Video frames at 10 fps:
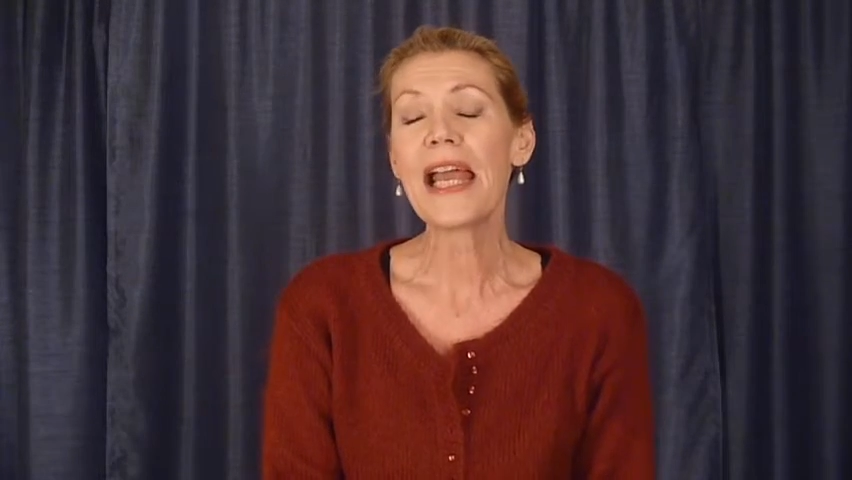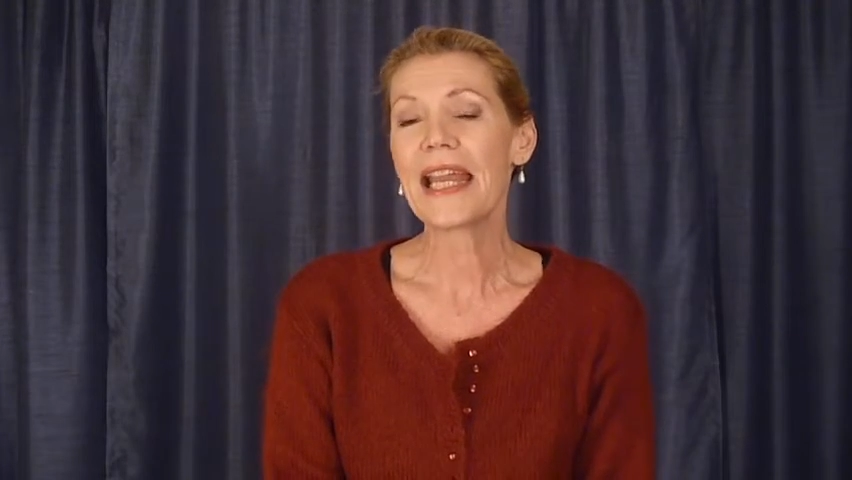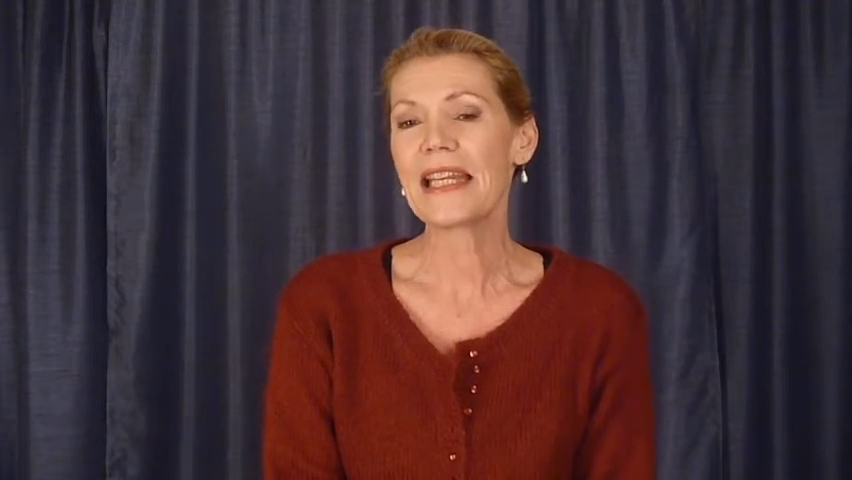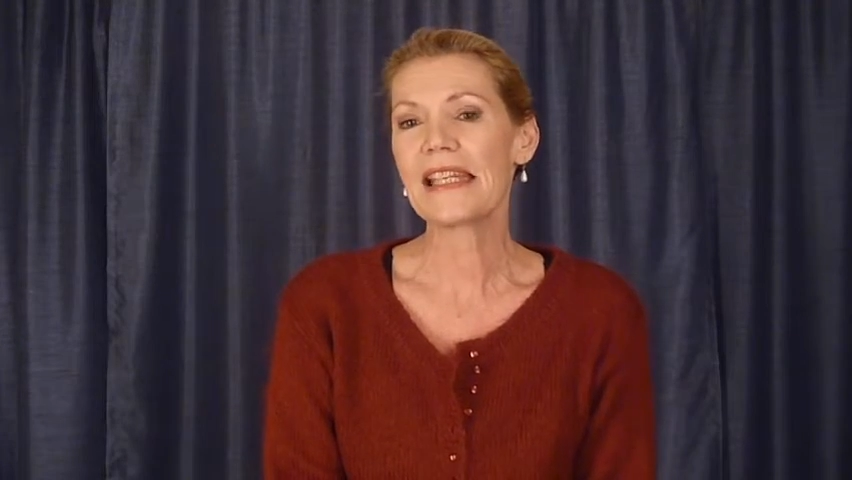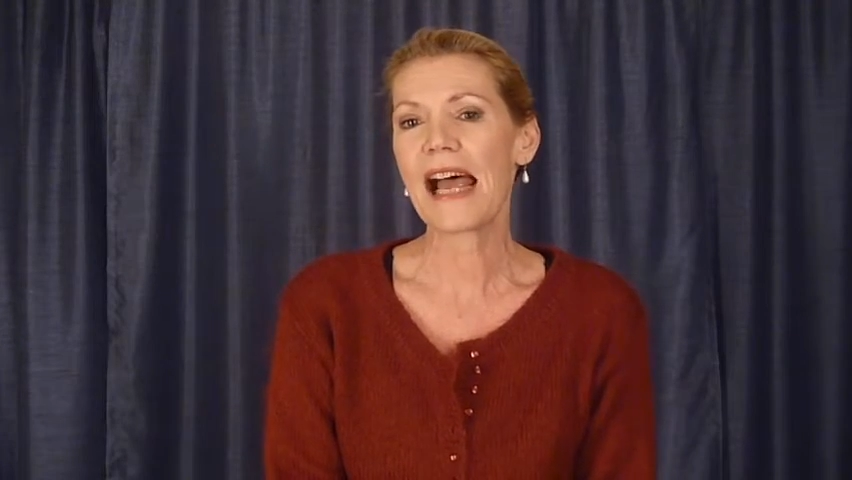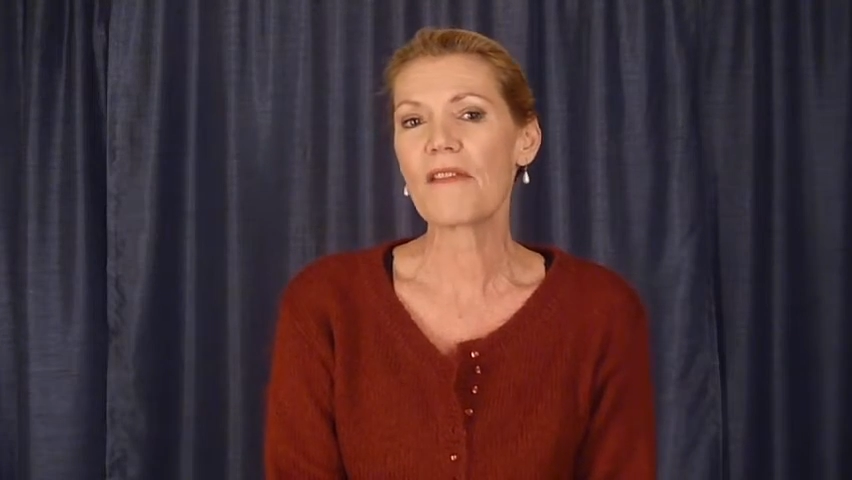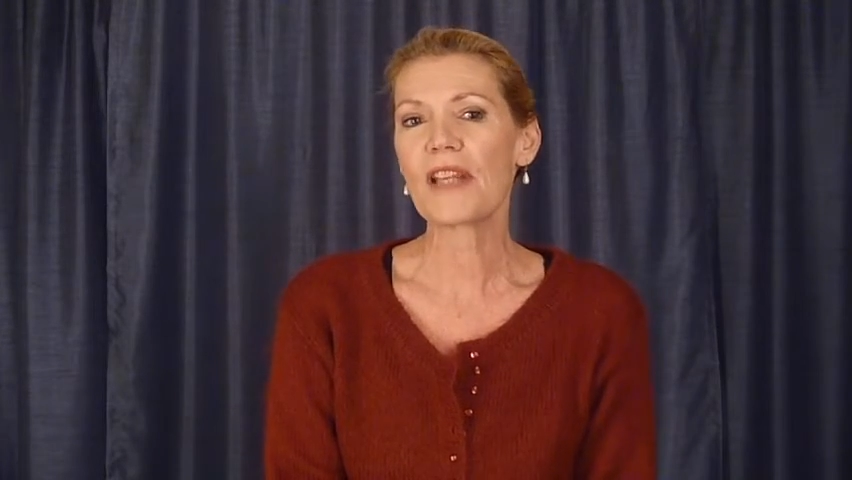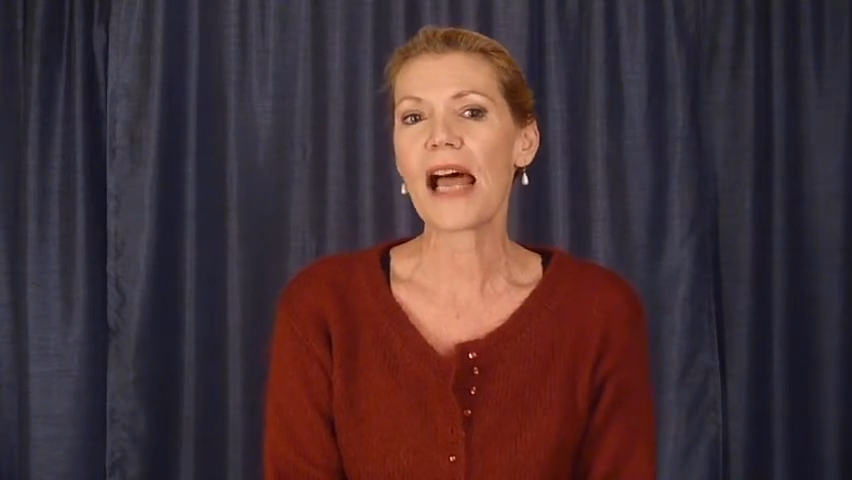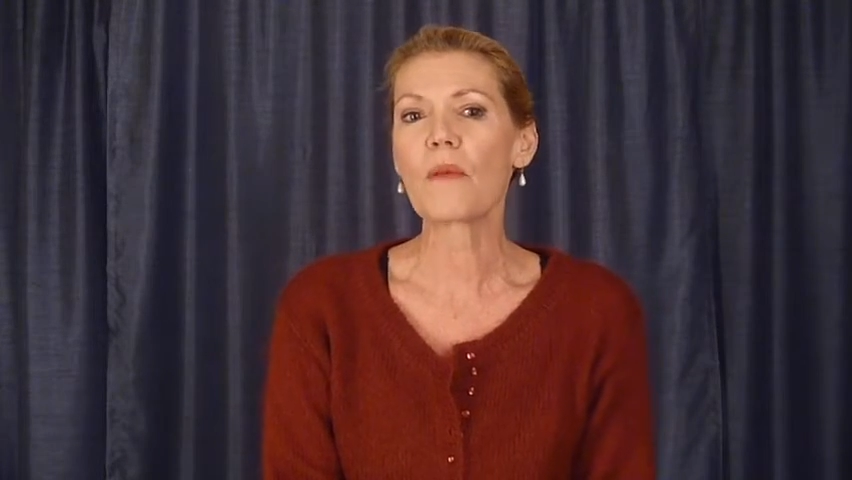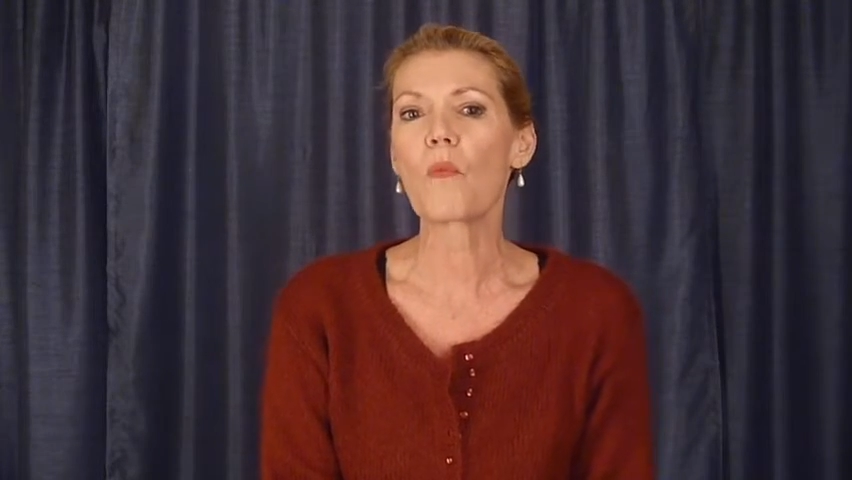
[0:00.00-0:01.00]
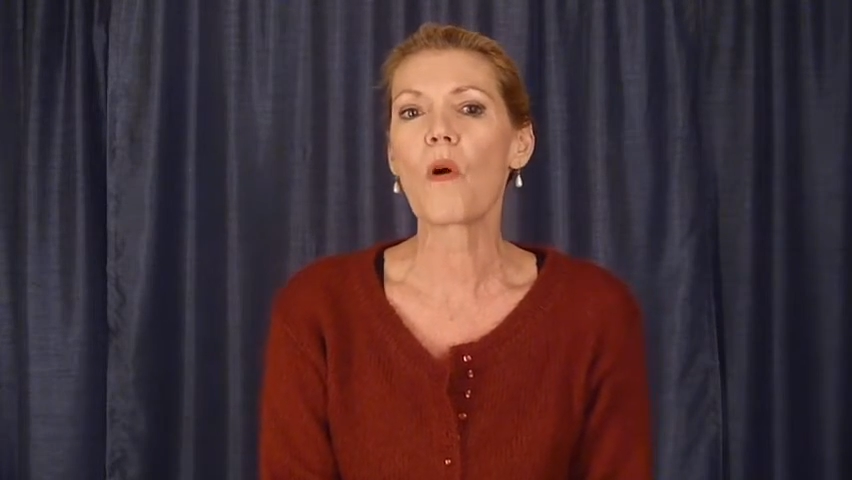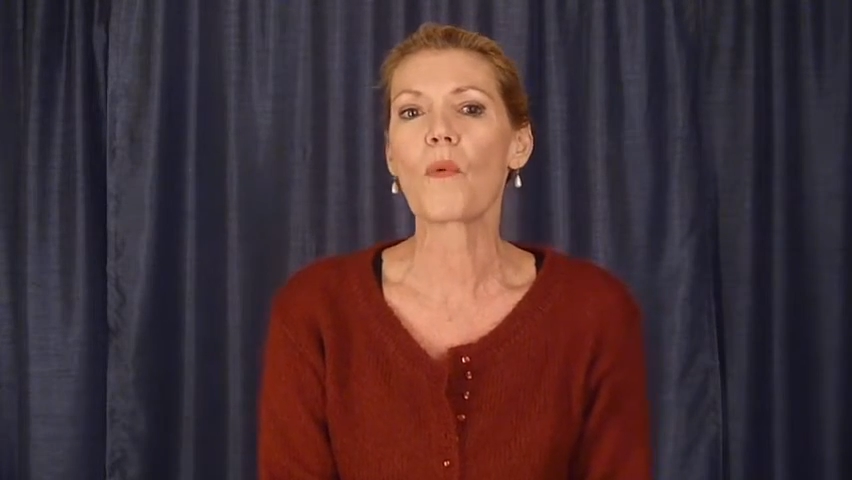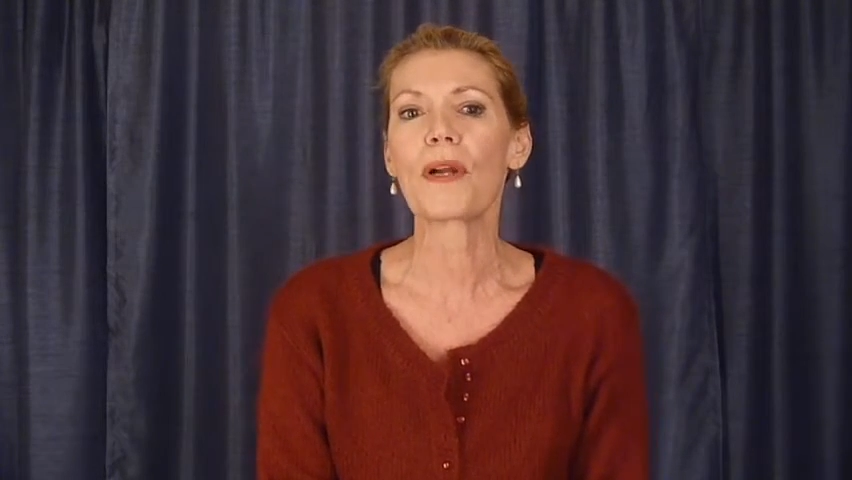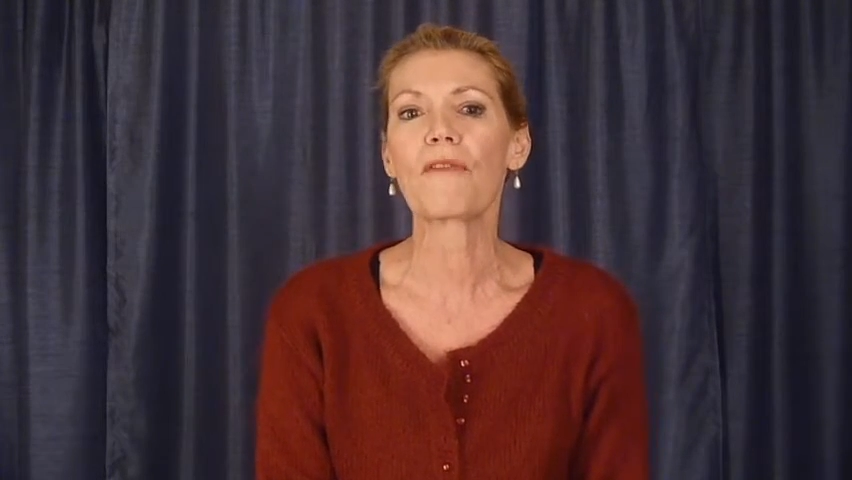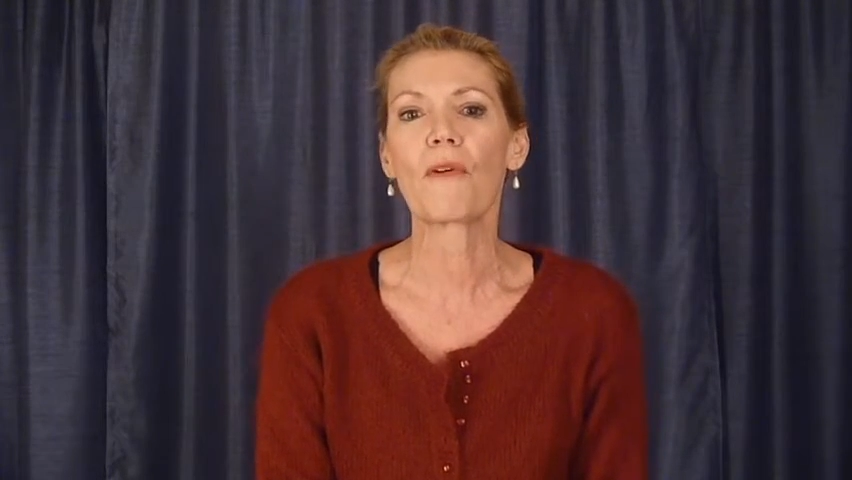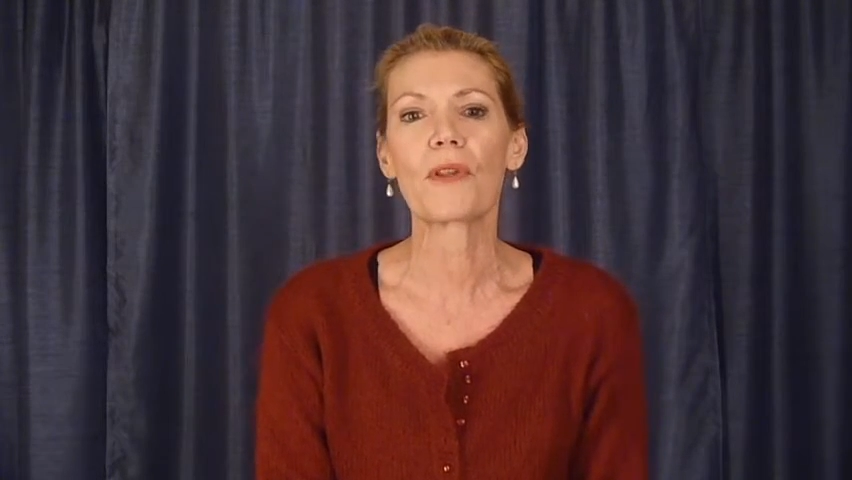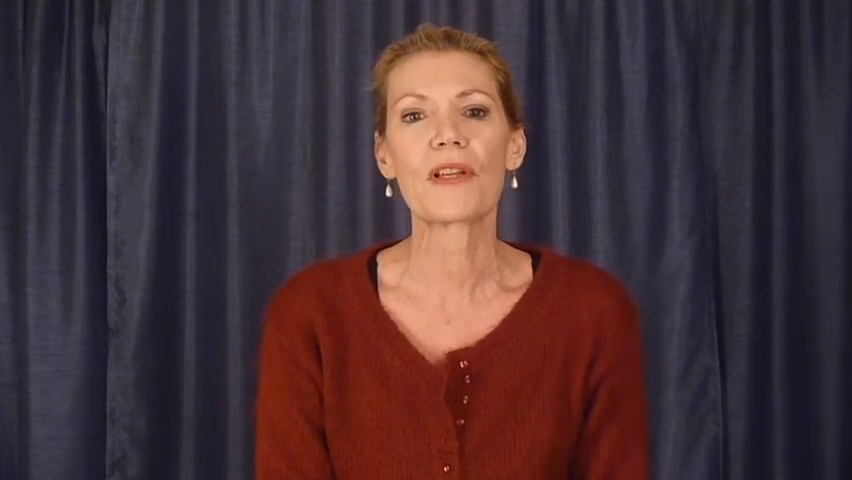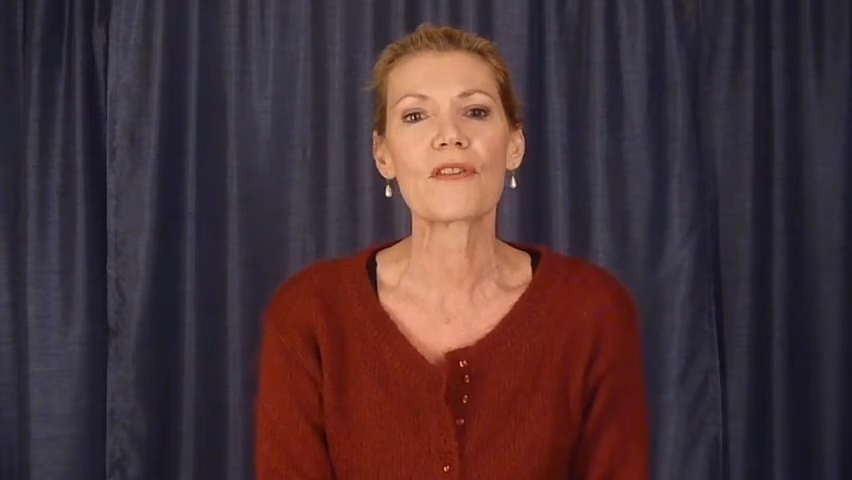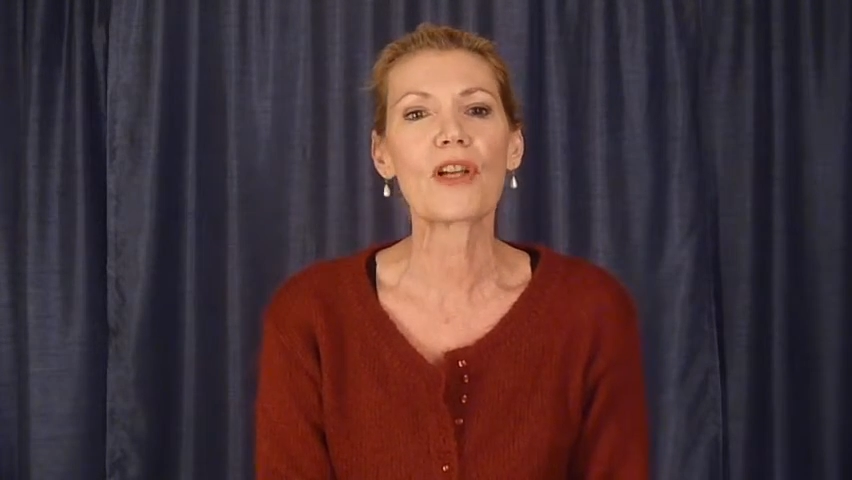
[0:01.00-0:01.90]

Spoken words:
in downtown Warwick for this